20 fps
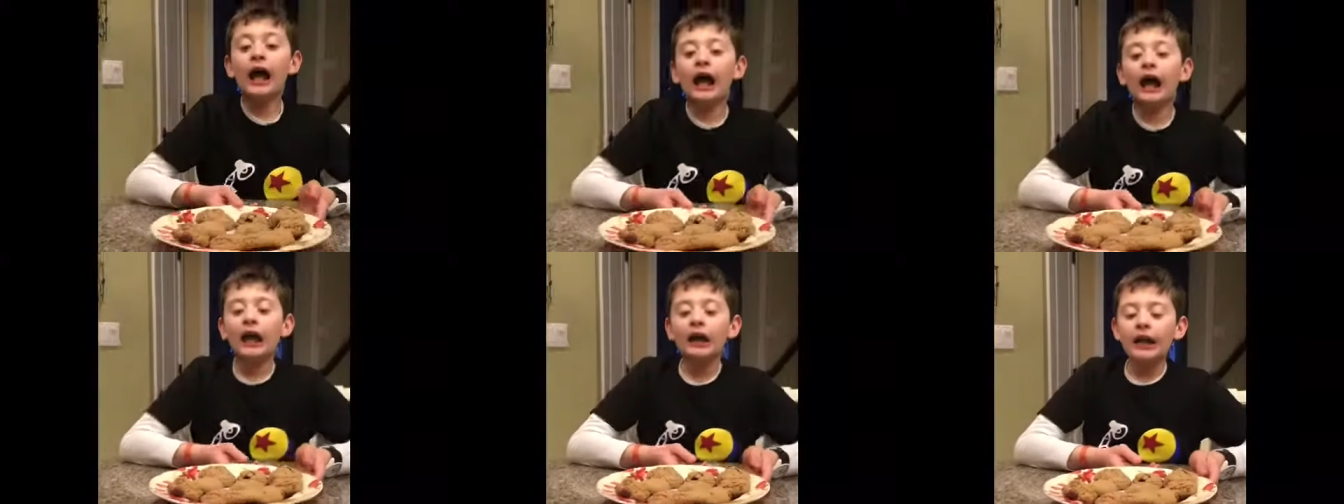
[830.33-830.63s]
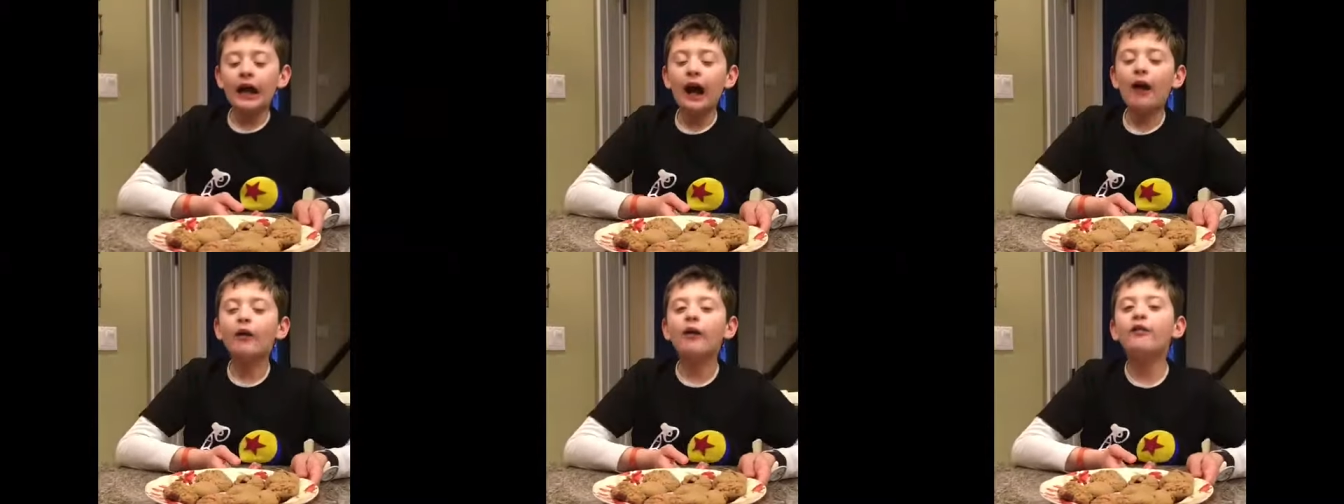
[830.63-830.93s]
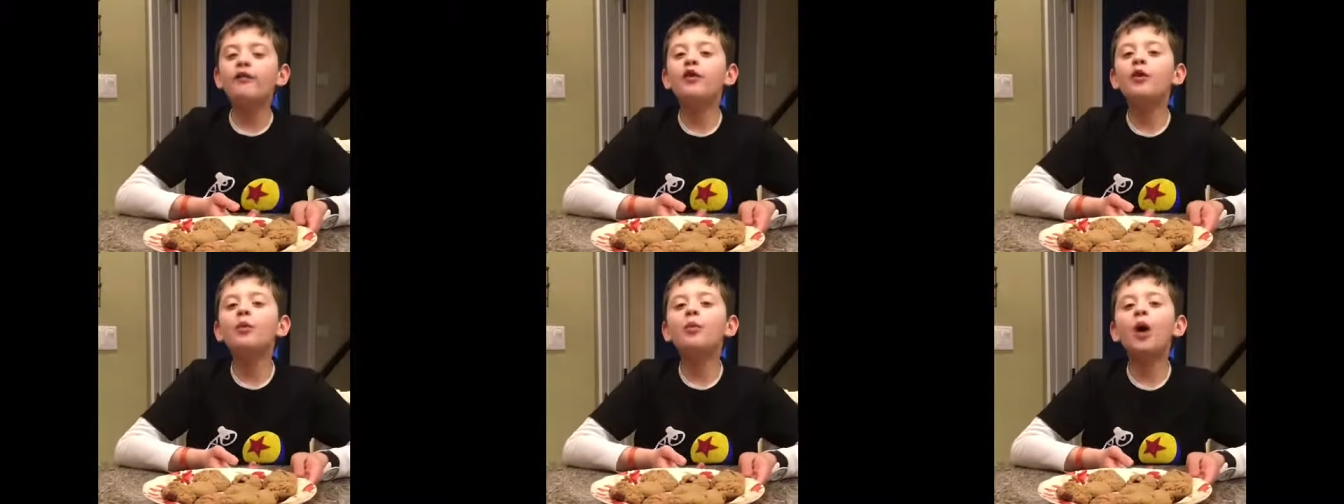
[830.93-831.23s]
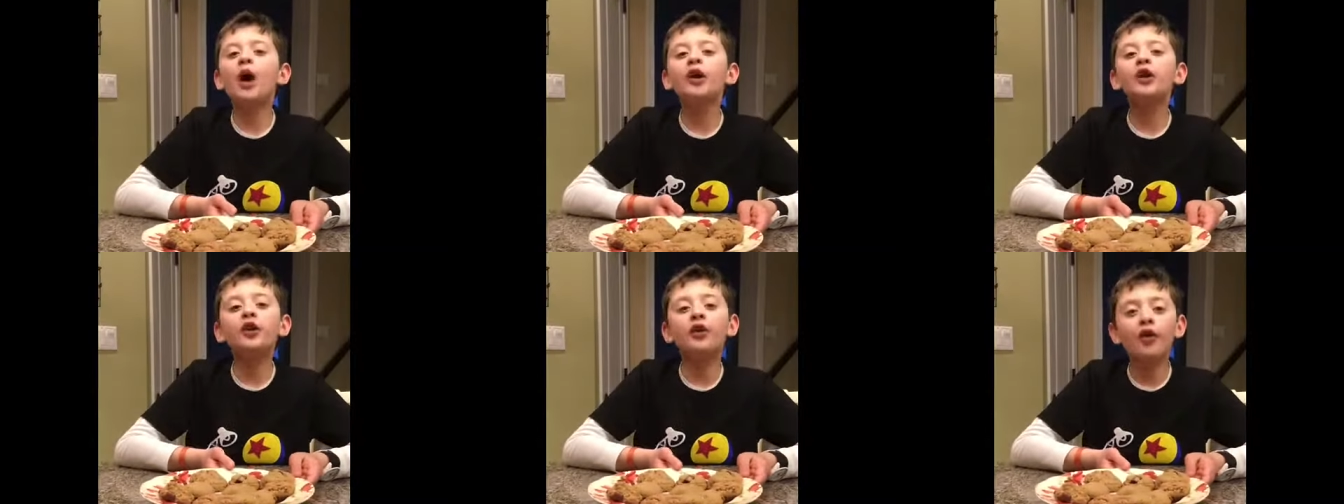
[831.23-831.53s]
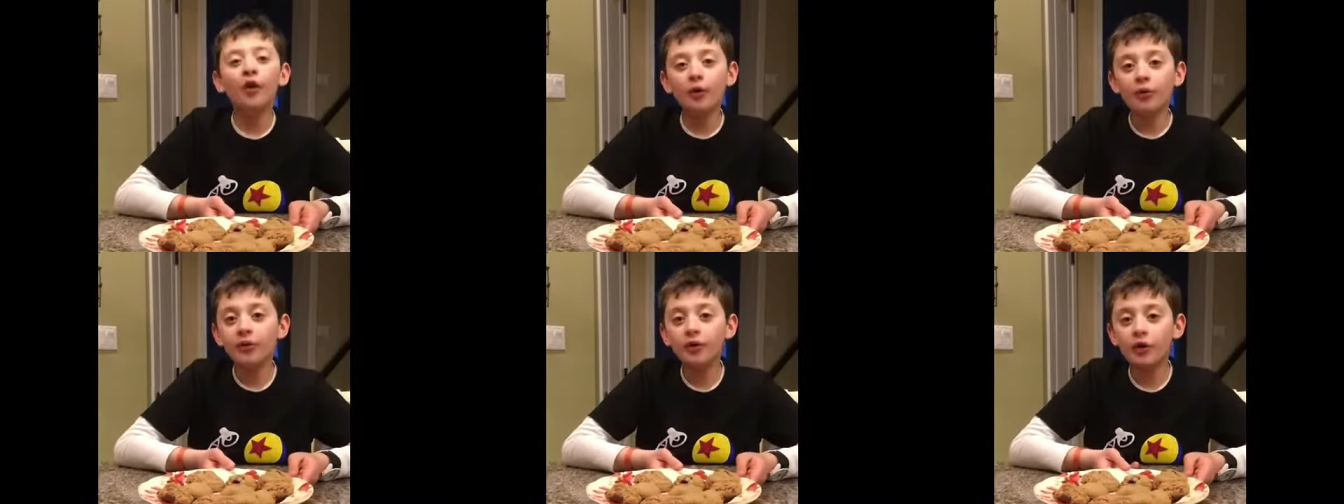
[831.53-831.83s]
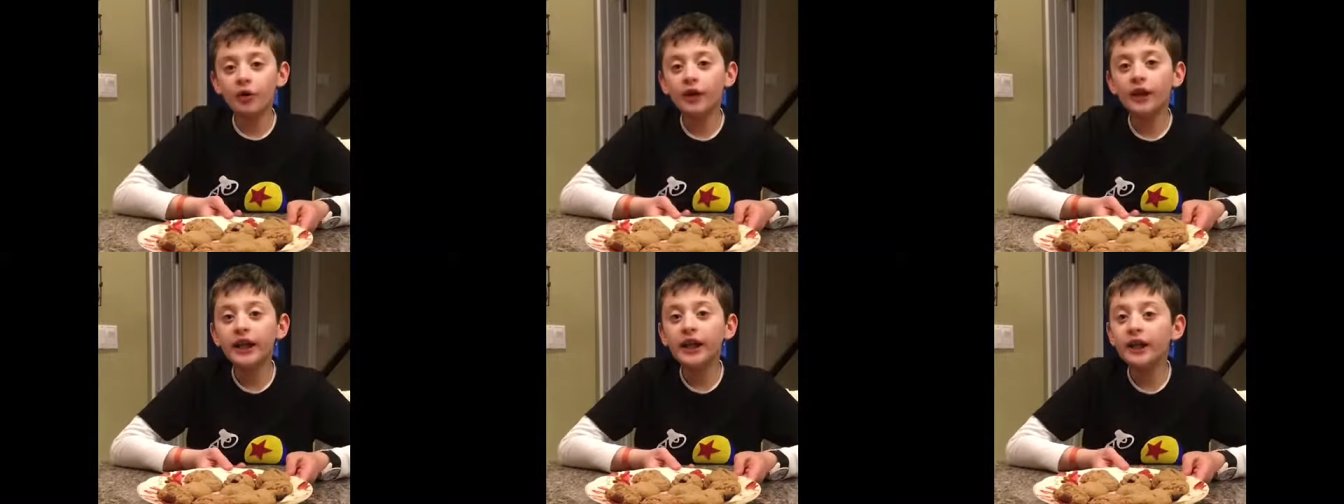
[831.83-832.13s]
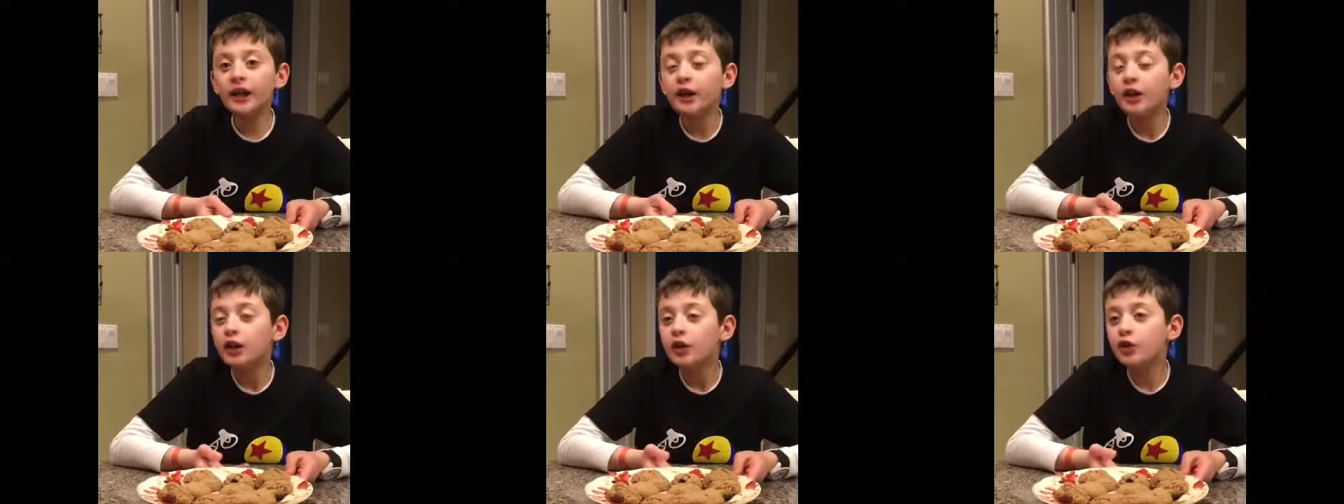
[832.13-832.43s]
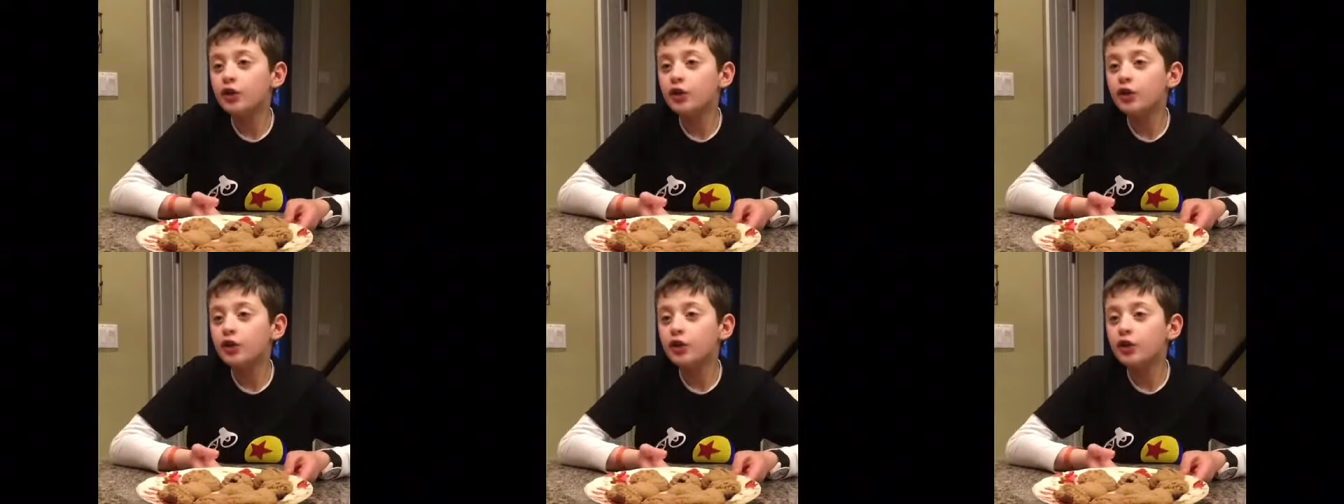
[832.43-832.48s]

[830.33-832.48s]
Now, if you want your own cookie,